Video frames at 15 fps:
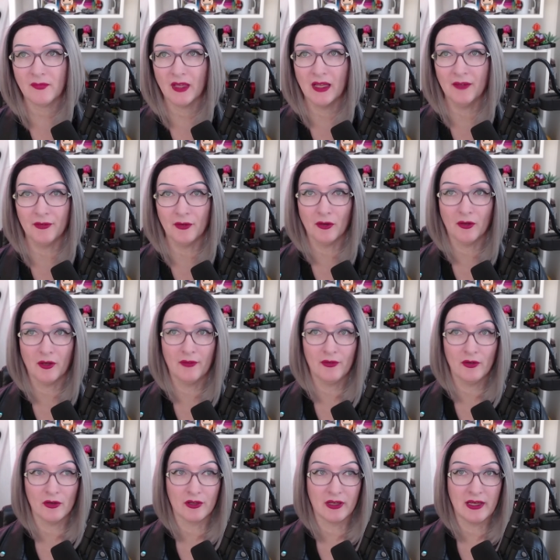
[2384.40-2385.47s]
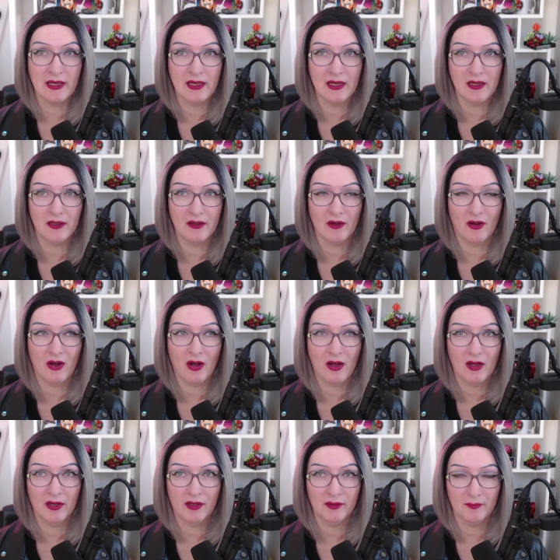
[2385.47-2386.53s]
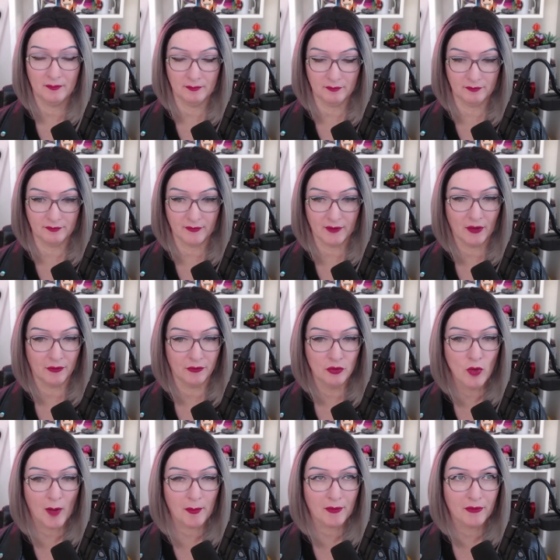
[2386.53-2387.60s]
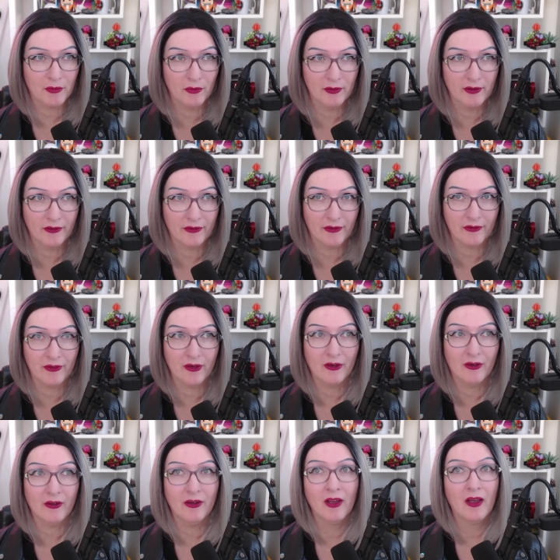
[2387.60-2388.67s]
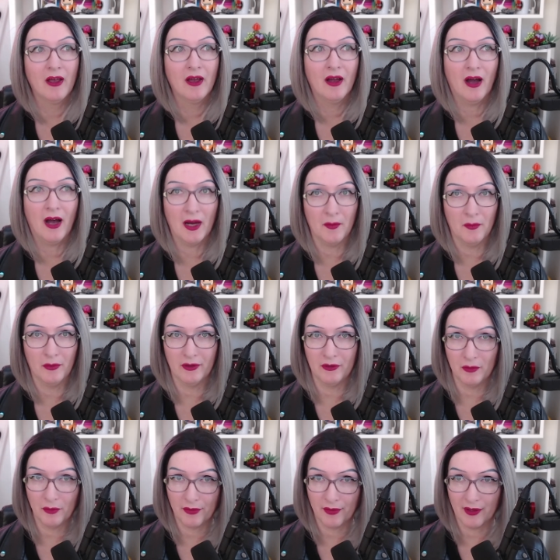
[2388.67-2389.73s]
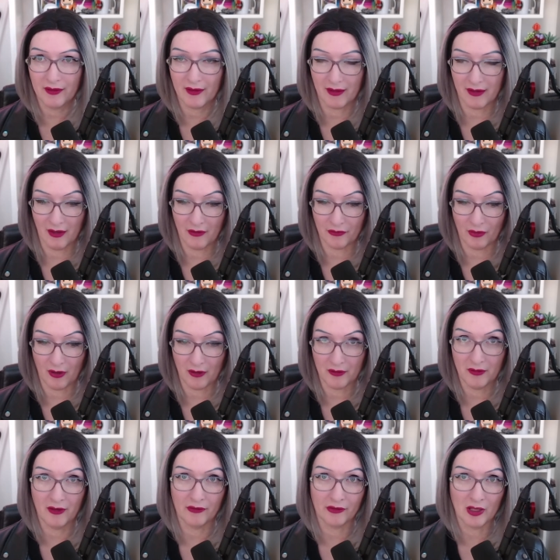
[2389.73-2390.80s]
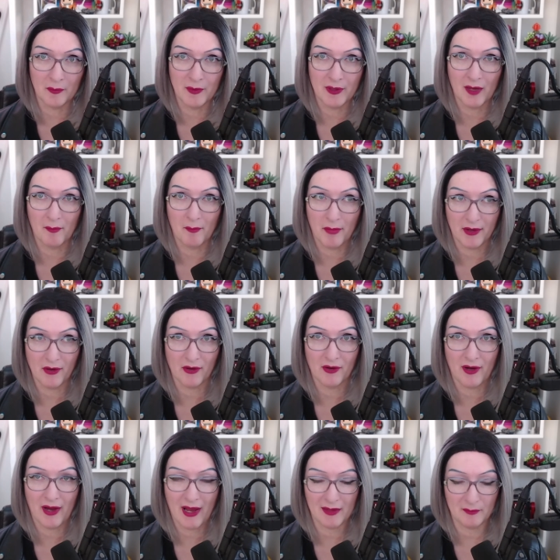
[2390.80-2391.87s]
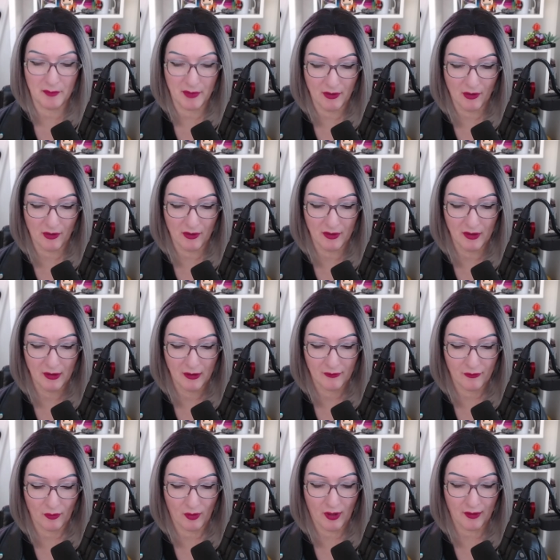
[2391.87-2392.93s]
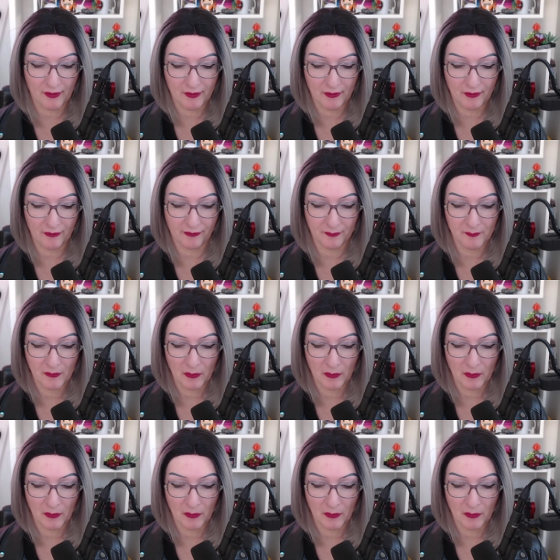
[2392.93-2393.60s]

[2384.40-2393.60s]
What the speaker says: If you're keen on new opportunities this year, I really do think that Kickstarter is going to become bigger and bigger for authors,